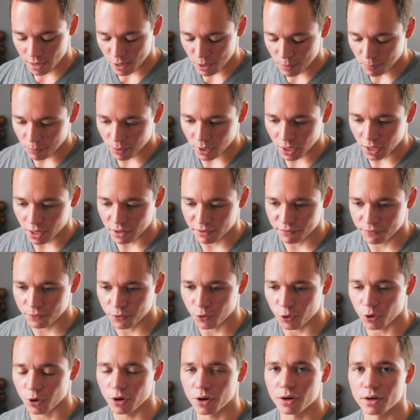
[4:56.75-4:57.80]
But
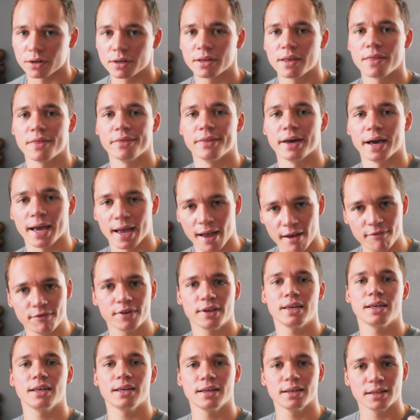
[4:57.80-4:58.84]
for the
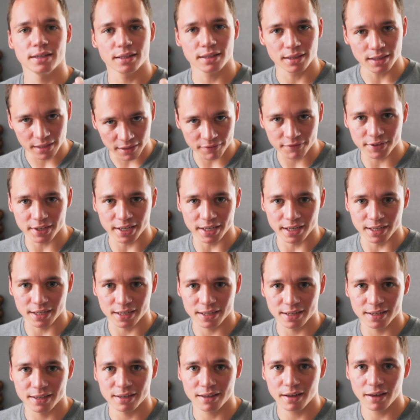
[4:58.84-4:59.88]
heavy lifting
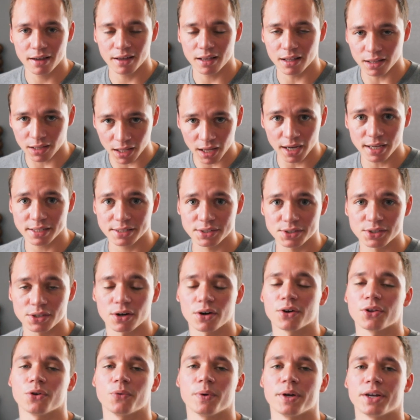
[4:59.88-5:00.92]
LUTs
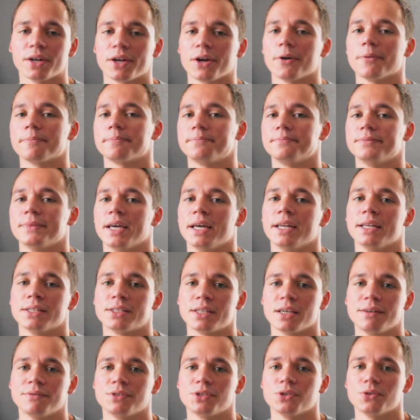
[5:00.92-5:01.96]
are the way to go, and it
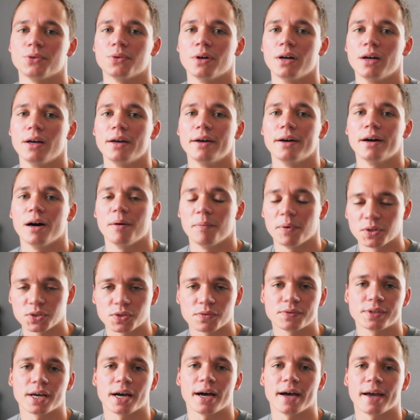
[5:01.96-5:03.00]
saves you a bunch
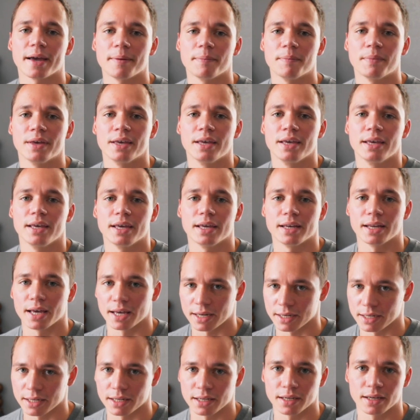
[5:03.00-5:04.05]
of time in
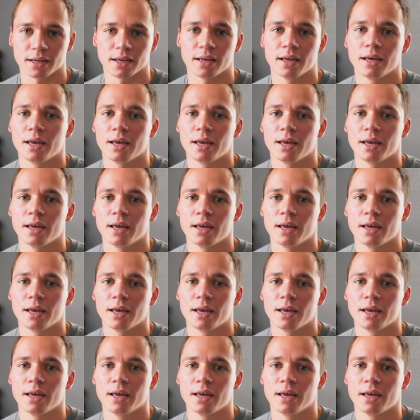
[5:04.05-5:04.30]
editing